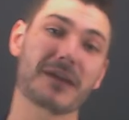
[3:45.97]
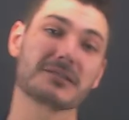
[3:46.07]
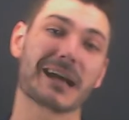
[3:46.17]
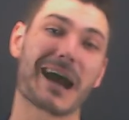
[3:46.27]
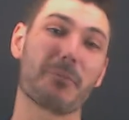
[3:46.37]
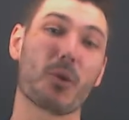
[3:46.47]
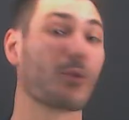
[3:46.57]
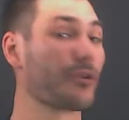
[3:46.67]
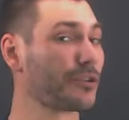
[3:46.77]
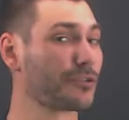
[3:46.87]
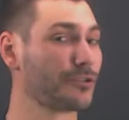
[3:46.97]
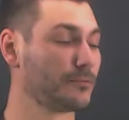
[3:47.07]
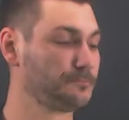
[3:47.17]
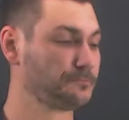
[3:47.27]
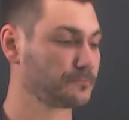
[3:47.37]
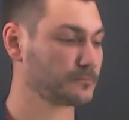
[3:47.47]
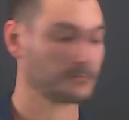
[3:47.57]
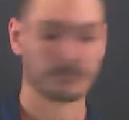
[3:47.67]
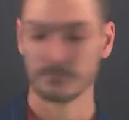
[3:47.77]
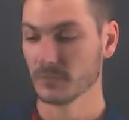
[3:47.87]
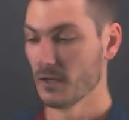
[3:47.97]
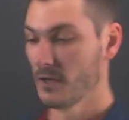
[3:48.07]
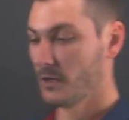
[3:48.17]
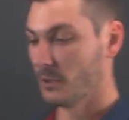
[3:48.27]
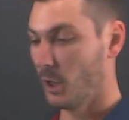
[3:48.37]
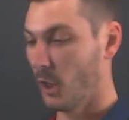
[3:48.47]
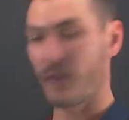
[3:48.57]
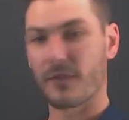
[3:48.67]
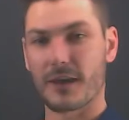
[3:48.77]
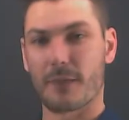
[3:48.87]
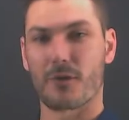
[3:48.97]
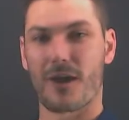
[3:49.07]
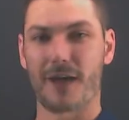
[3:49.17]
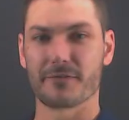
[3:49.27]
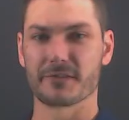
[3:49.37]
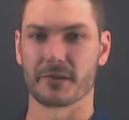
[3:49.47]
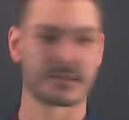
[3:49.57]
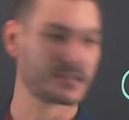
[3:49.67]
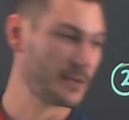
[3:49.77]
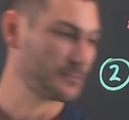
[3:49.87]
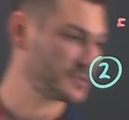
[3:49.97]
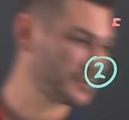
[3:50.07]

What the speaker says: rounding up or not at all. Look at the number after it, step